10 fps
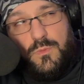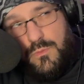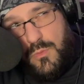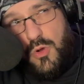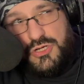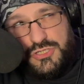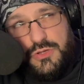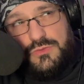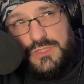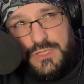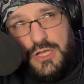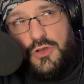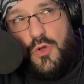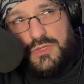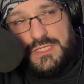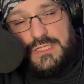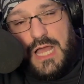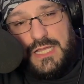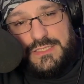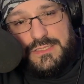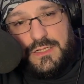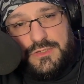more so the Unholy Alliance